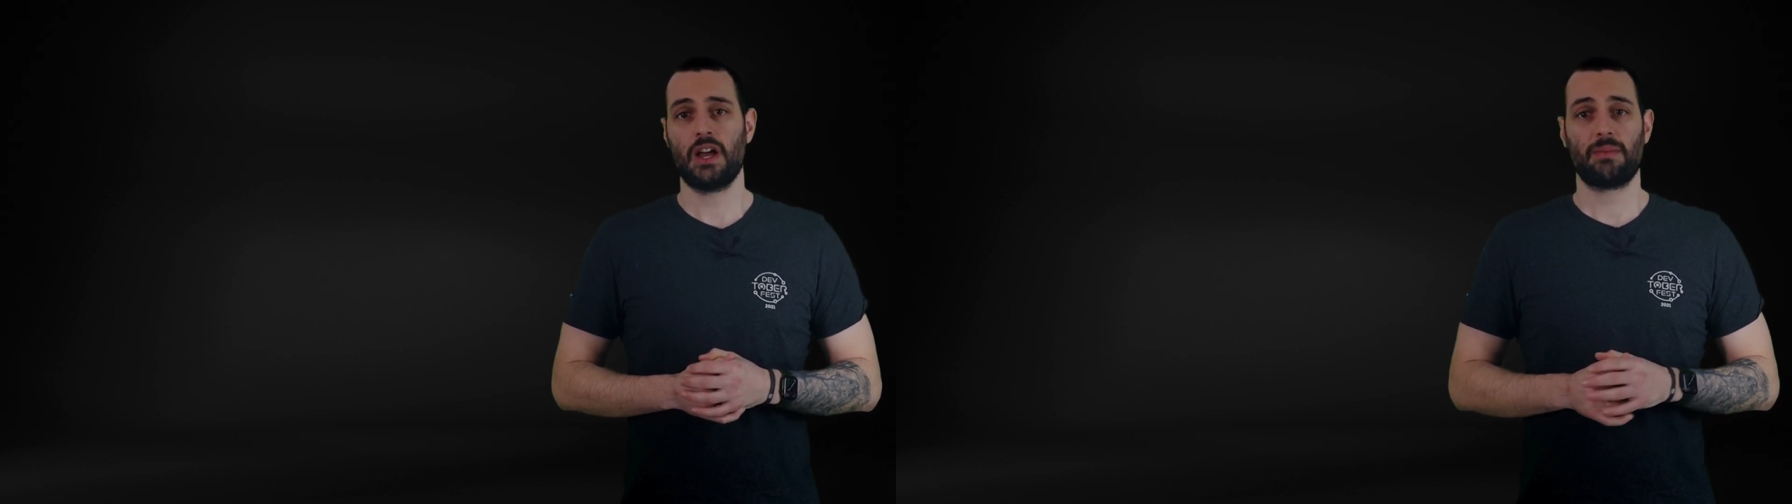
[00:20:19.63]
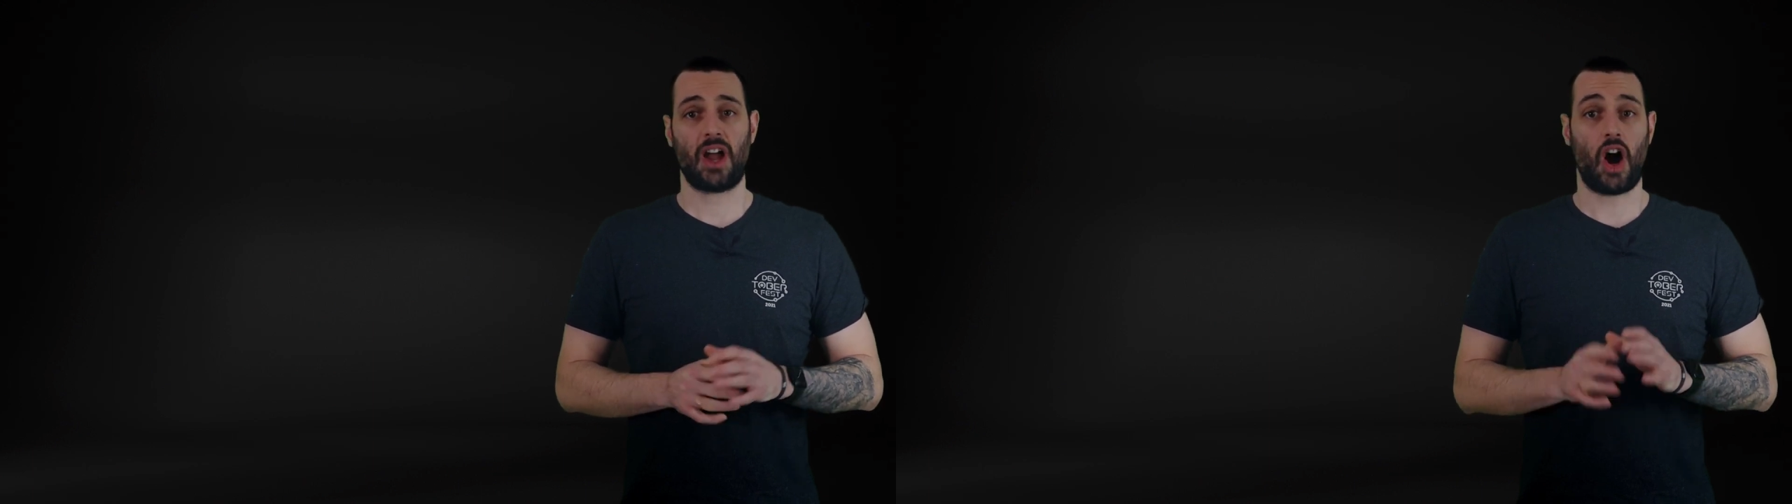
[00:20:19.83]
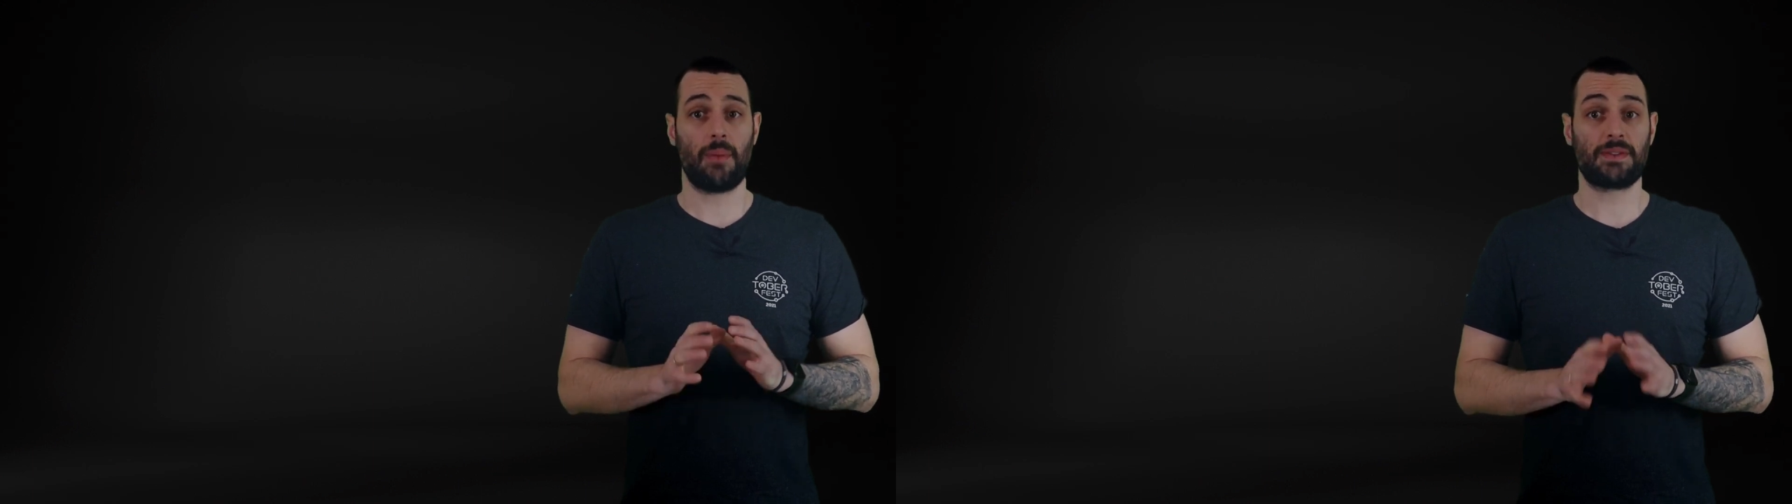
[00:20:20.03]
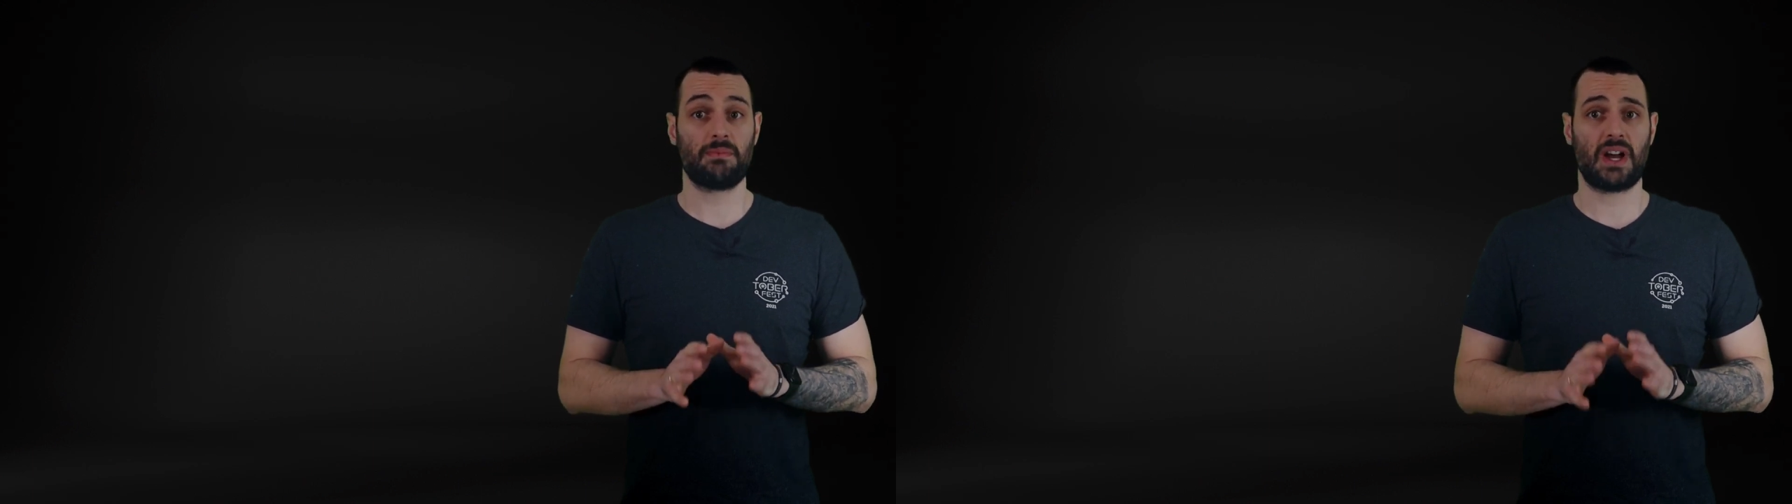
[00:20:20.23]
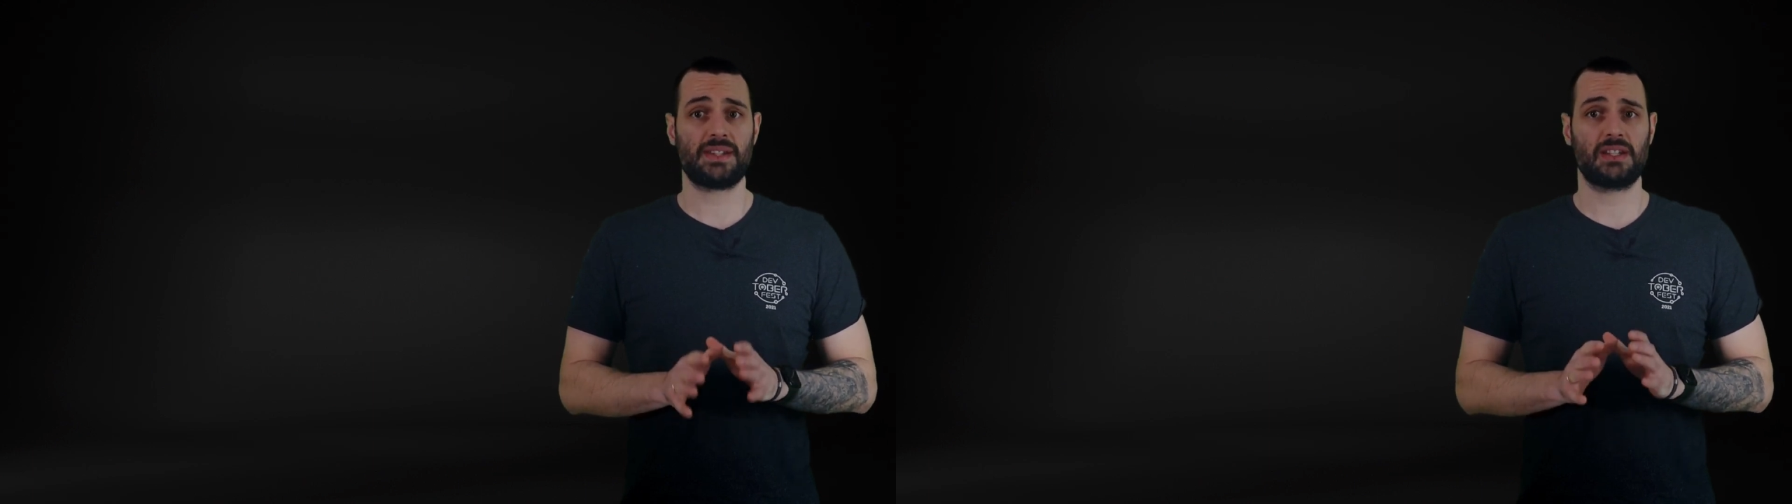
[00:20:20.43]
by
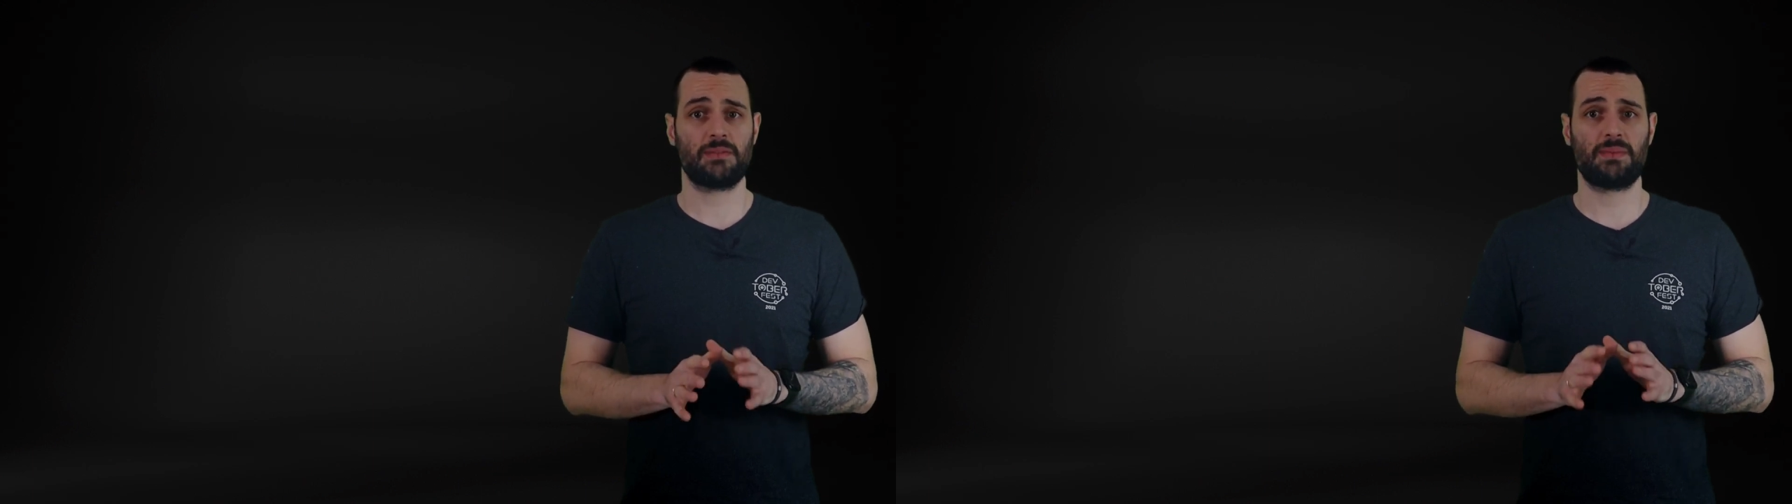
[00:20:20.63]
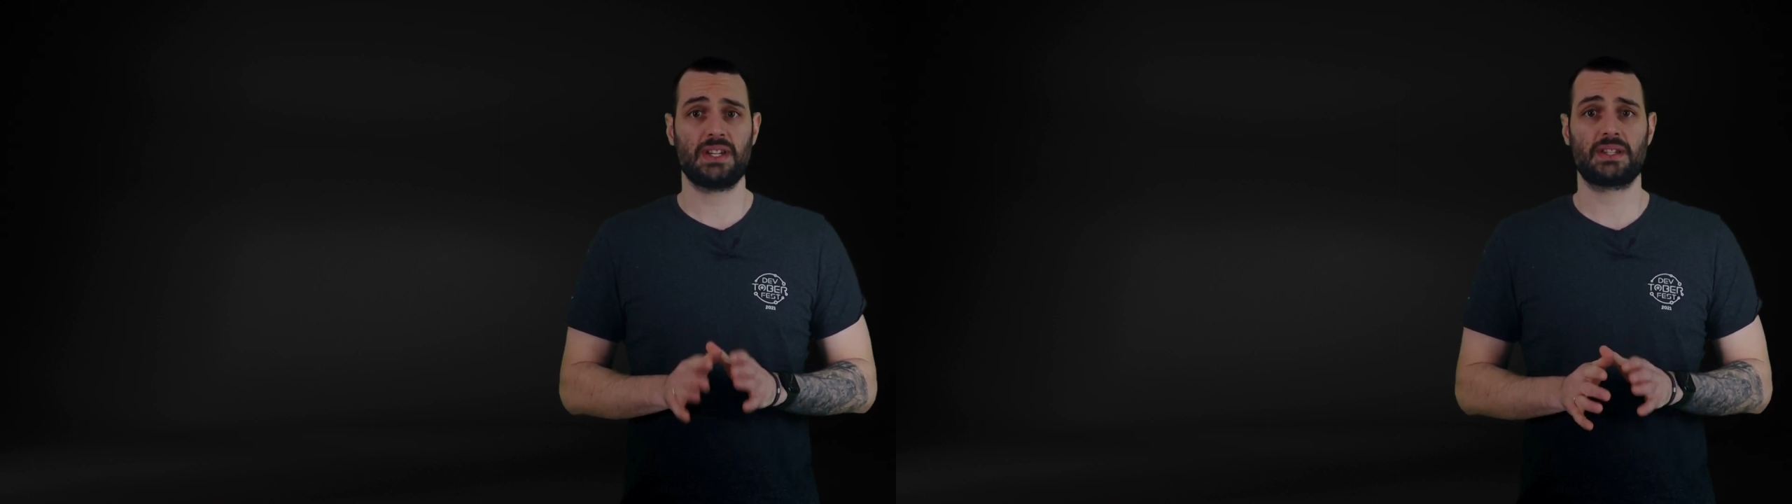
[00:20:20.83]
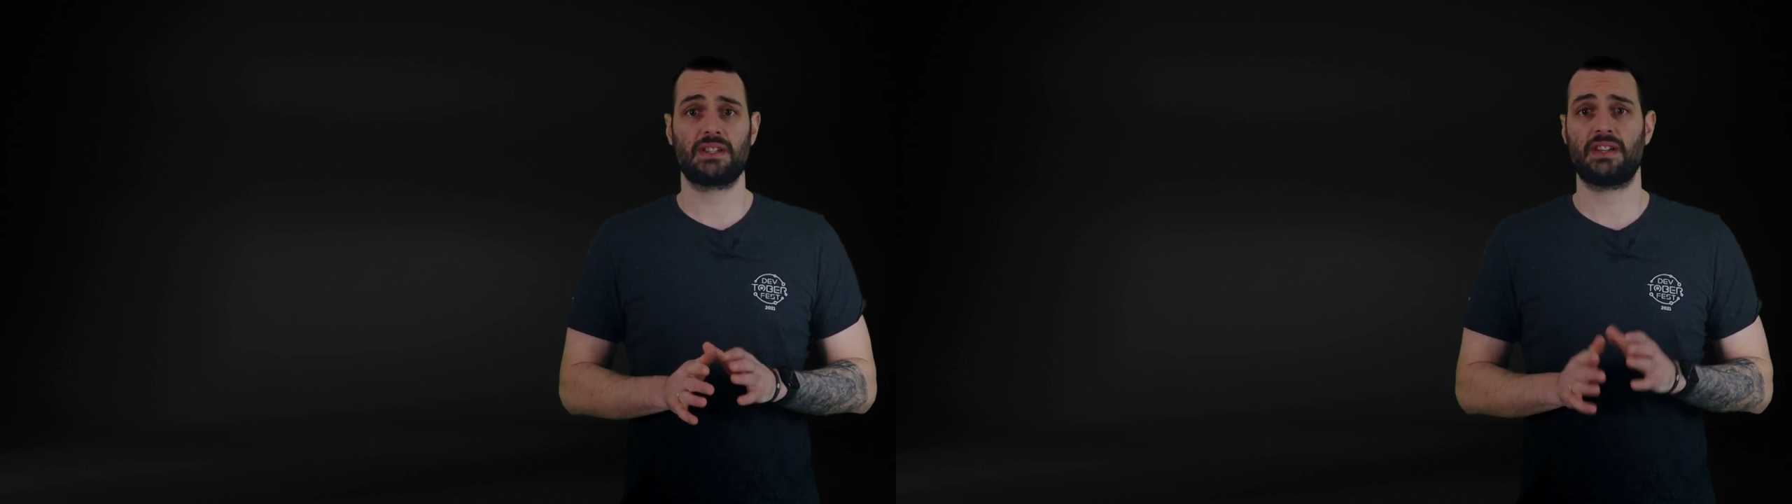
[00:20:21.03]
optimizing the business